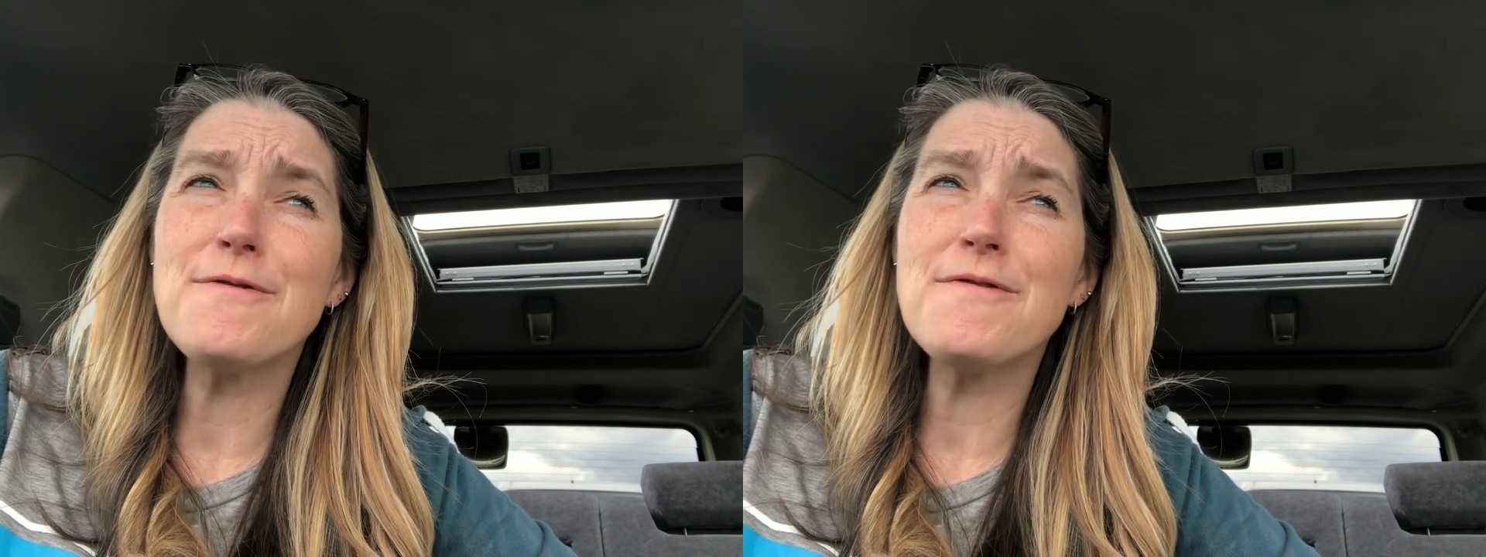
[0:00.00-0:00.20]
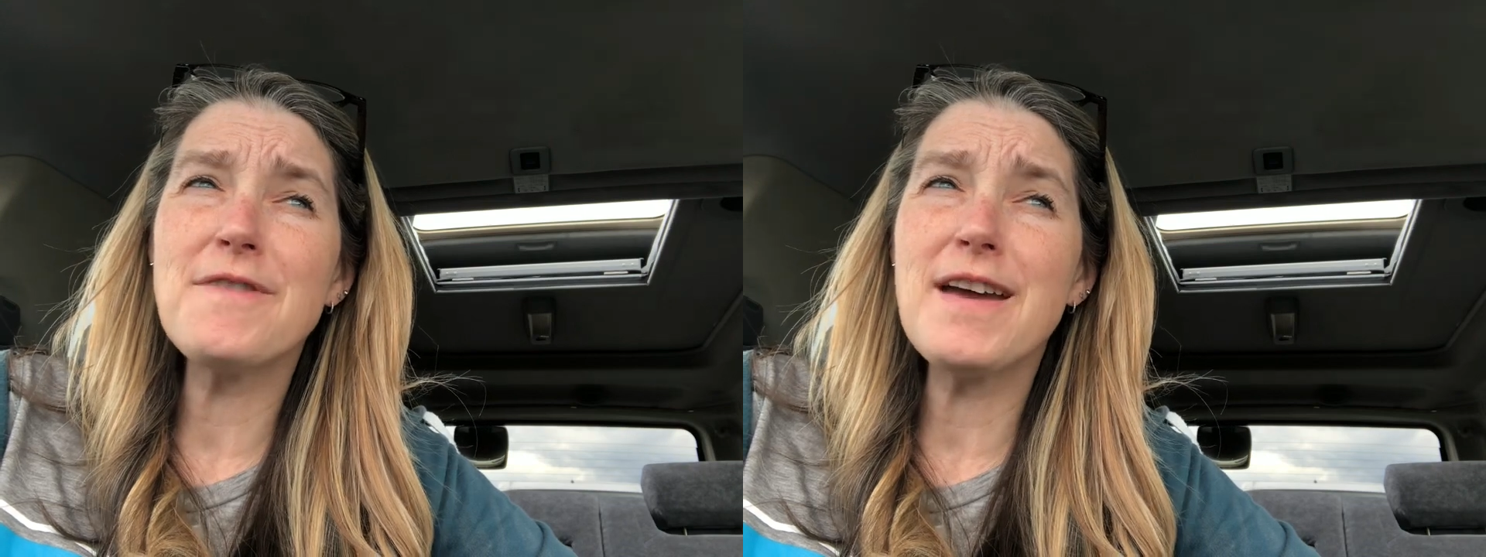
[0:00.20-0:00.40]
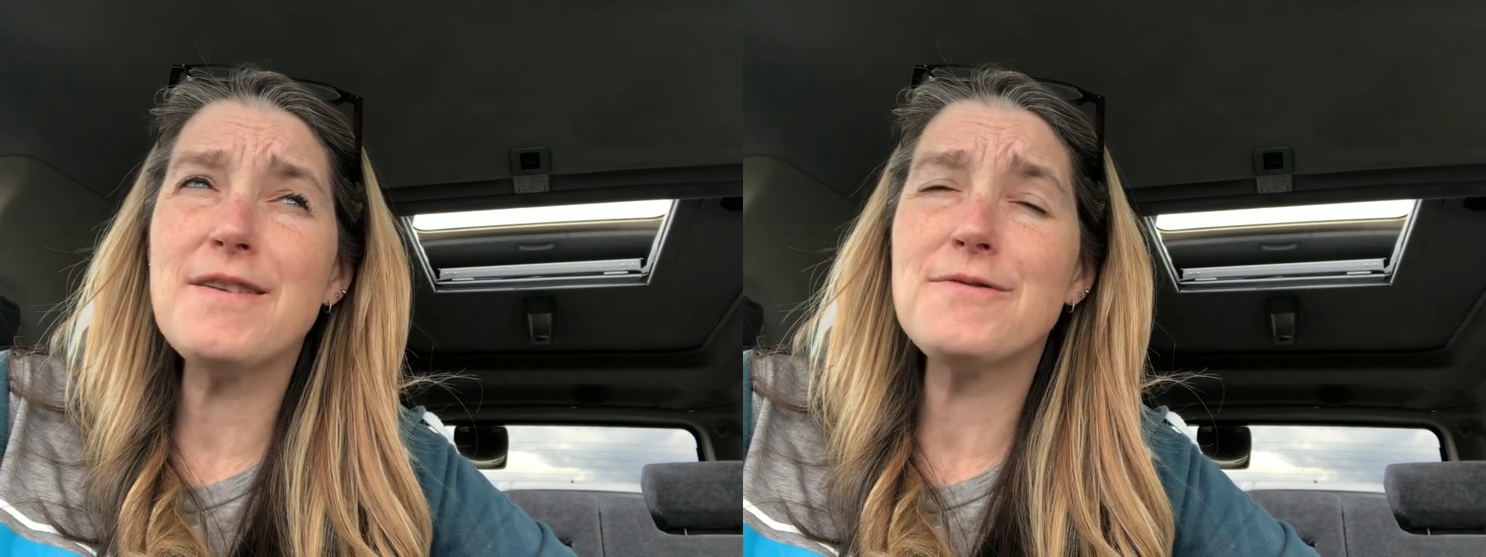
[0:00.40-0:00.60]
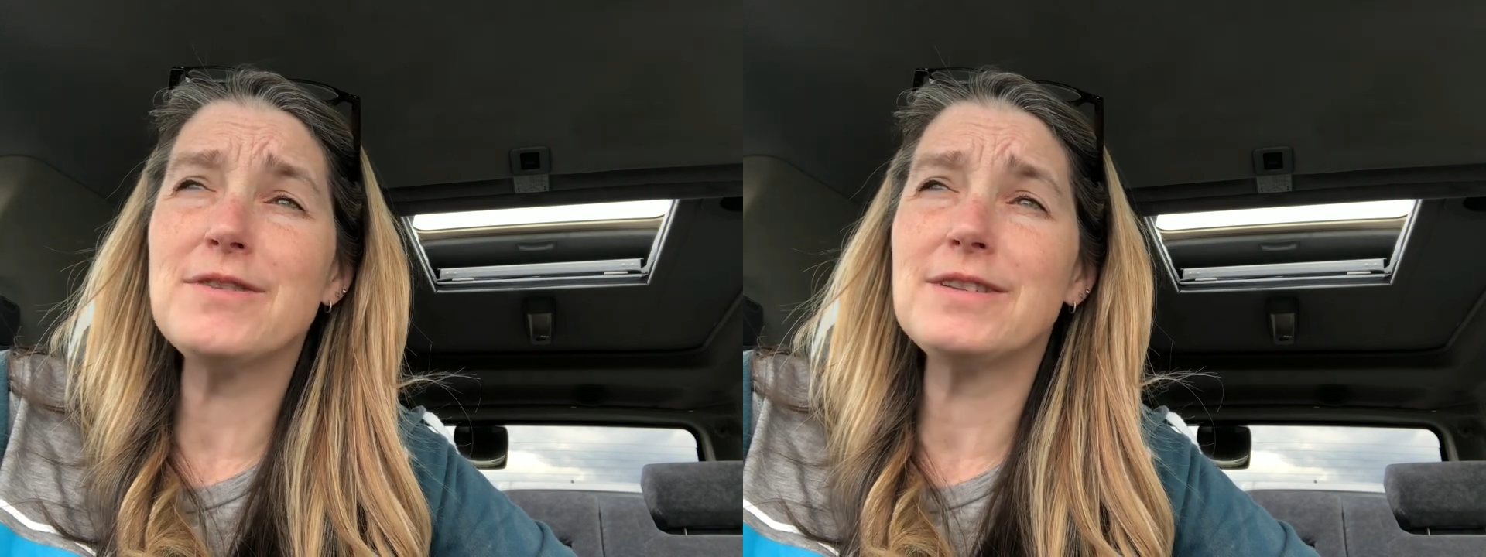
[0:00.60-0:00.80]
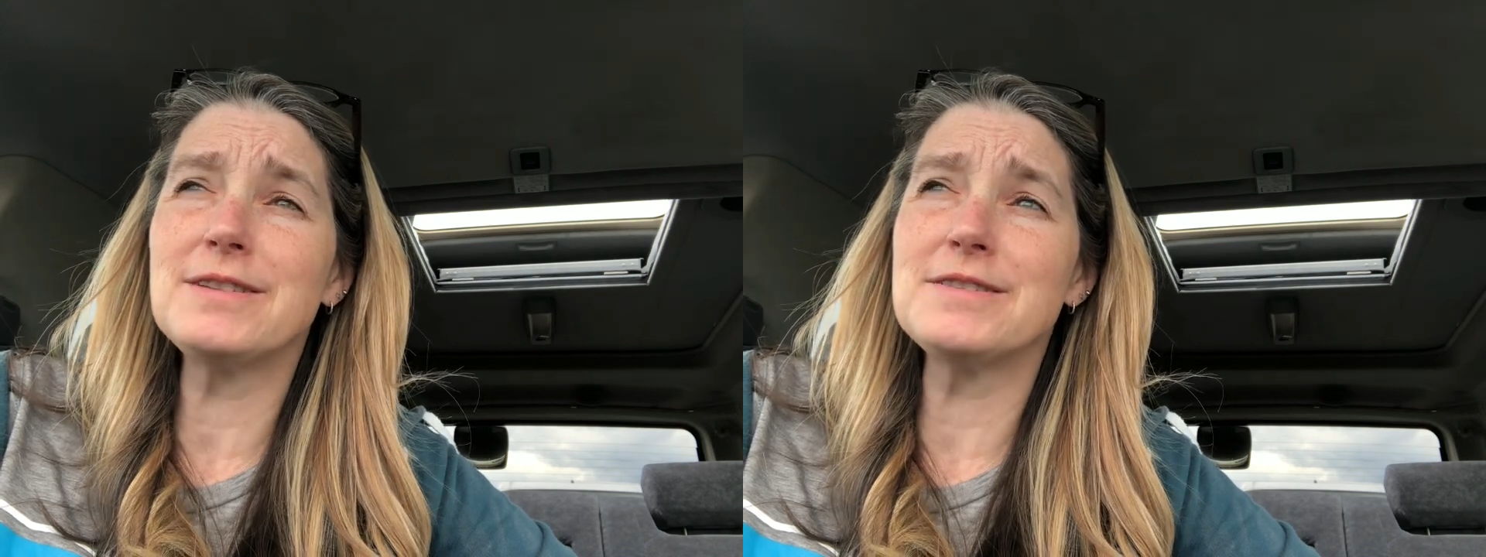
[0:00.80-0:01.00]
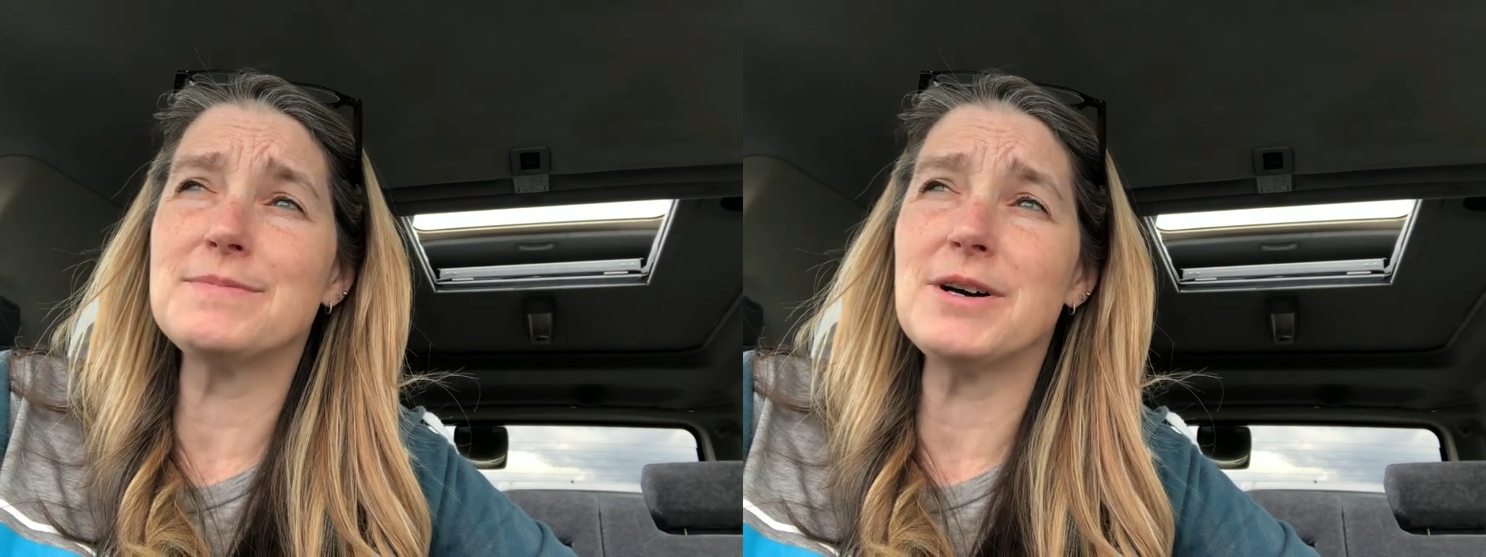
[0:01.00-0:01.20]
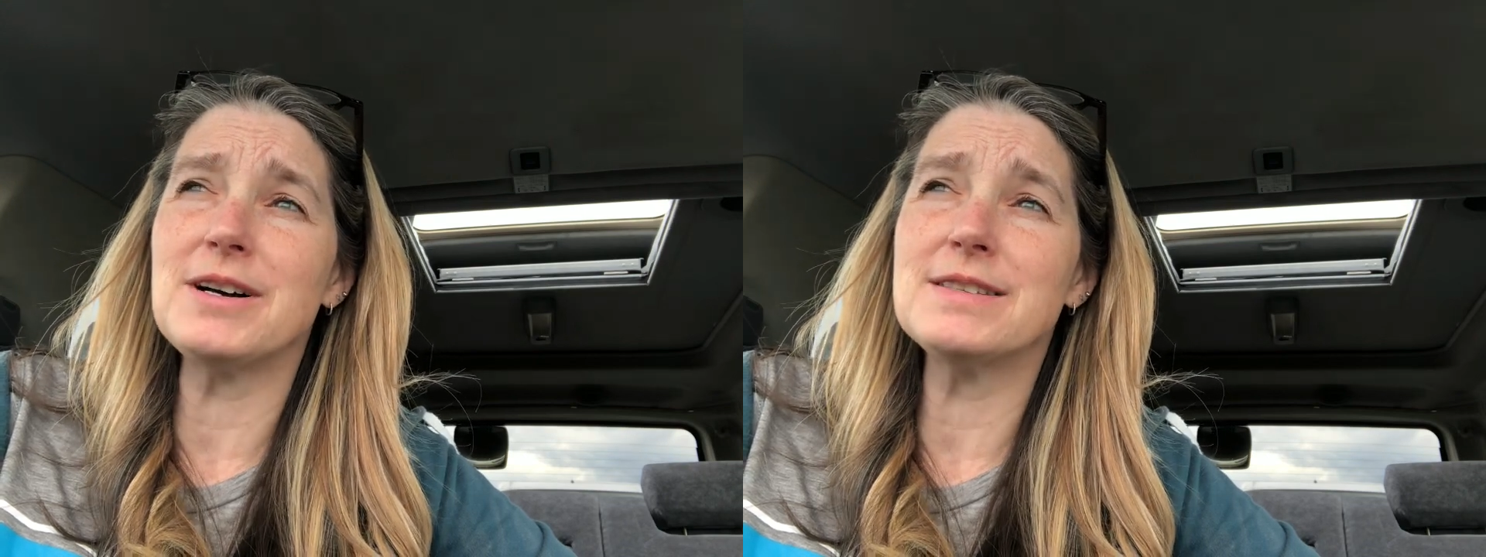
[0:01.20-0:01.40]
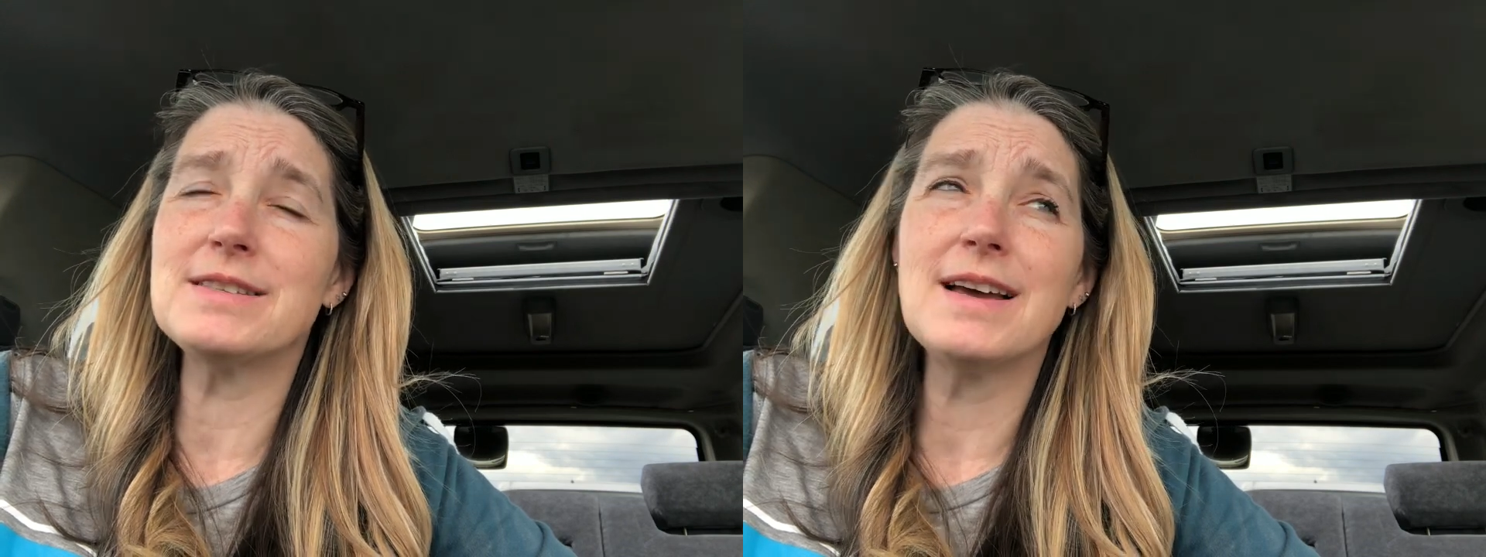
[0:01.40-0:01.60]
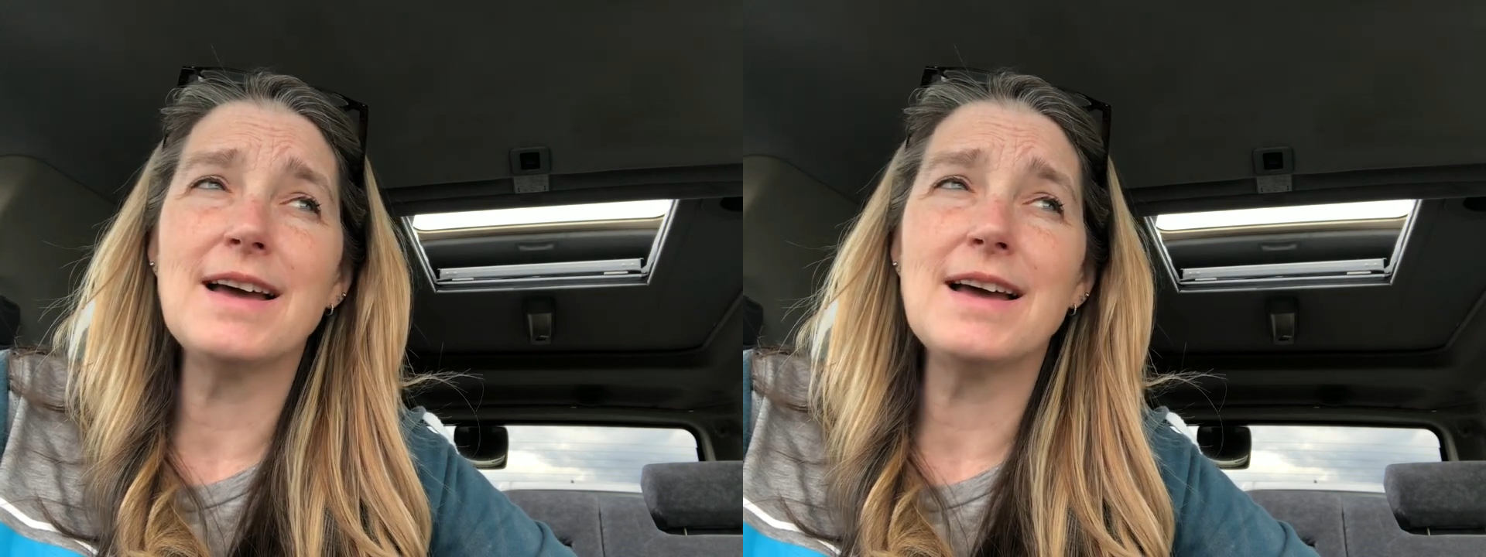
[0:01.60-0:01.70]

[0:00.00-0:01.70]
favorite little spots,